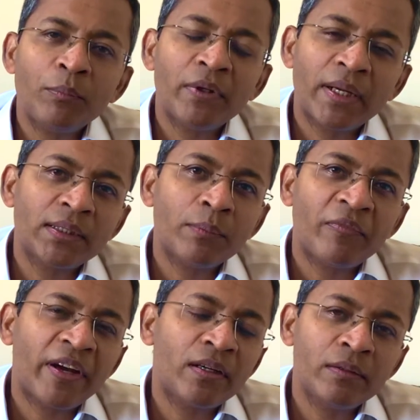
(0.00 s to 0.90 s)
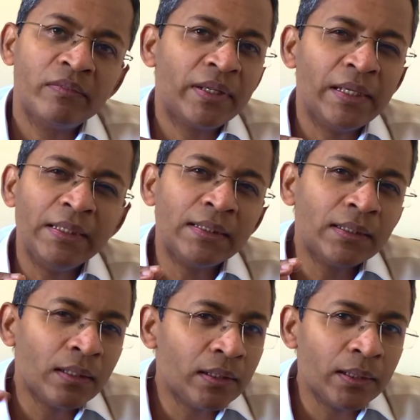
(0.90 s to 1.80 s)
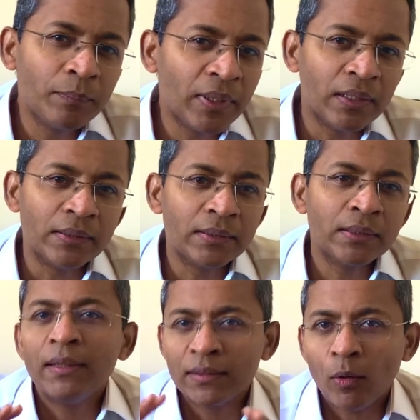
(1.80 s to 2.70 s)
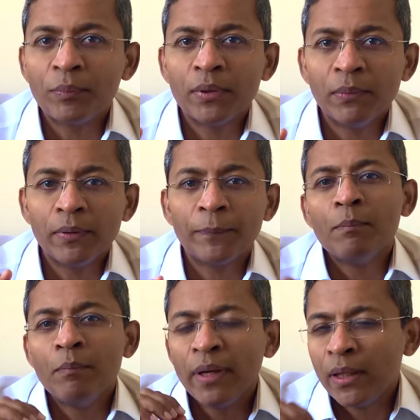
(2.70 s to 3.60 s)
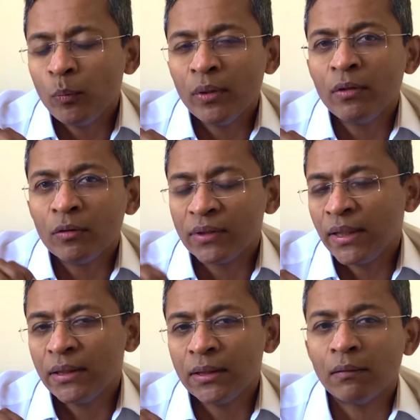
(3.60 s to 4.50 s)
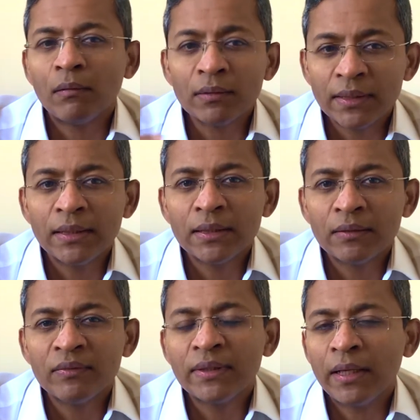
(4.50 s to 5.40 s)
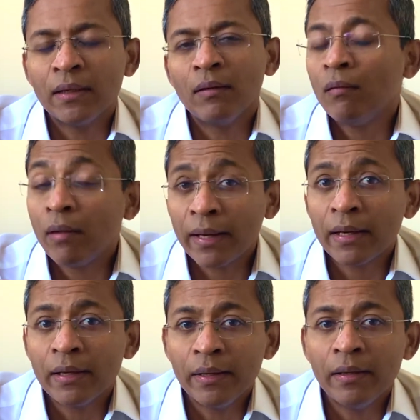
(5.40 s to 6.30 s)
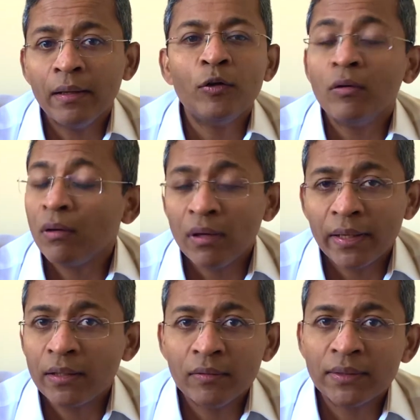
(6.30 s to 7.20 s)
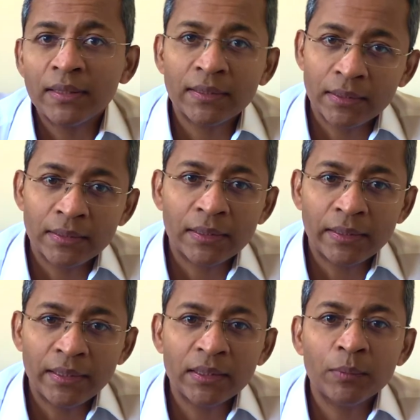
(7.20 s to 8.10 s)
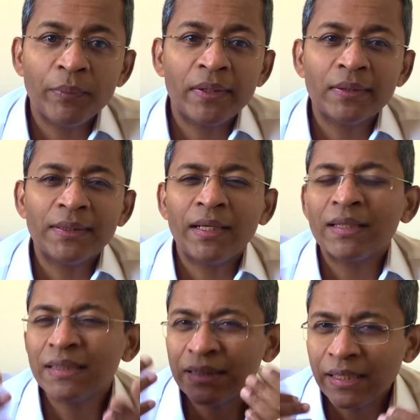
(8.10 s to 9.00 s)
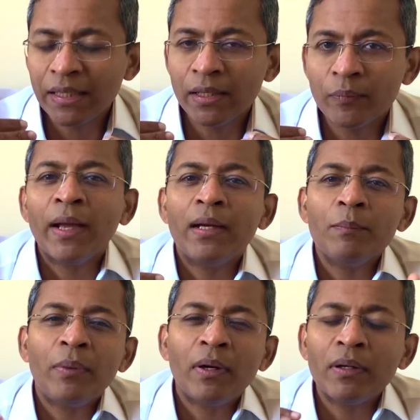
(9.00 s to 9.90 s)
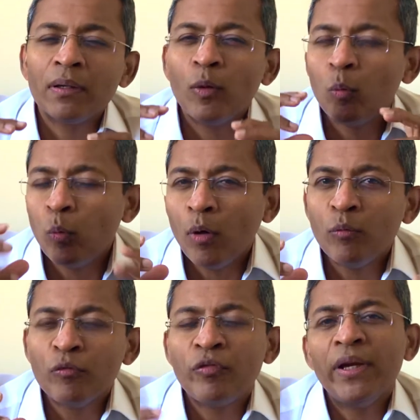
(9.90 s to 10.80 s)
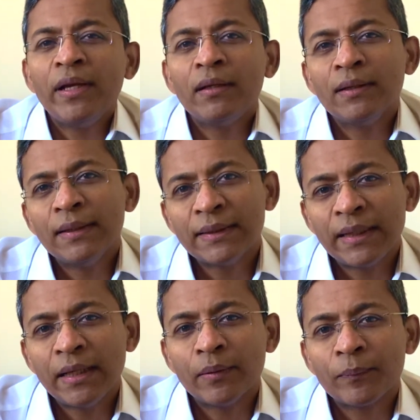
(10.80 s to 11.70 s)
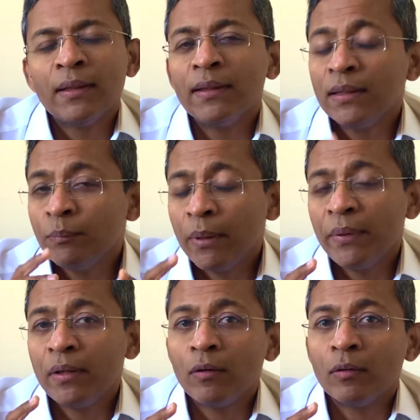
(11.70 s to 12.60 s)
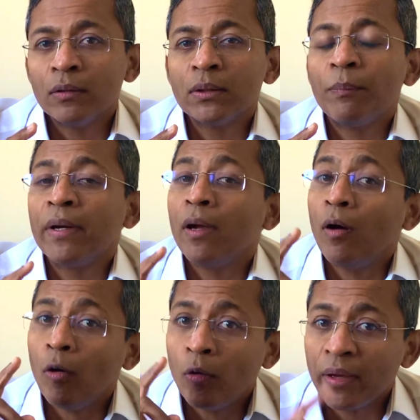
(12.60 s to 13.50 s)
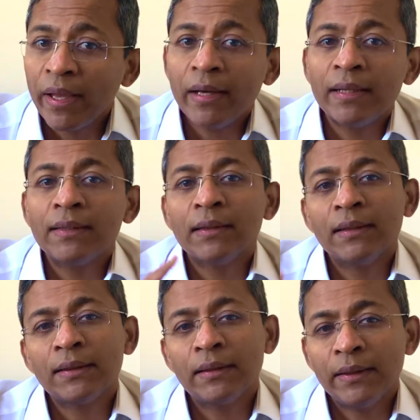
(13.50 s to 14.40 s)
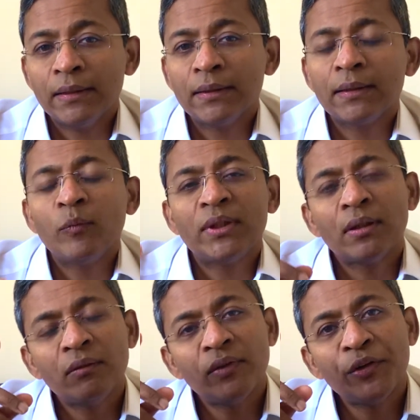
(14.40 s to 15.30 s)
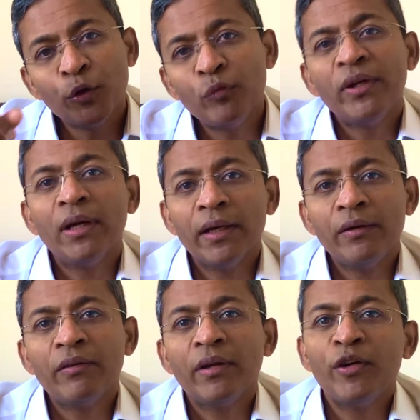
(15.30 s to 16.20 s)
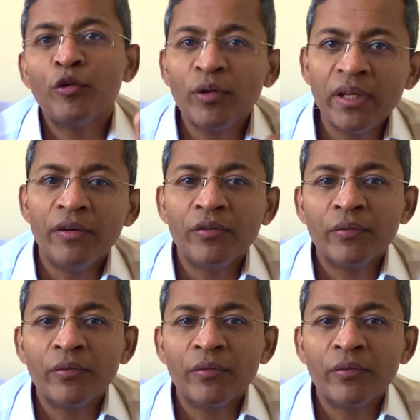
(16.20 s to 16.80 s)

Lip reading: protection factor of at least 30 plus is optimal. Many with rosacea or sensitive skin or acne do not like using sunscreens because they are sticky and impart a warm feeling to the skin. This may be caused by organic sunscreens, which convert UV light into heat.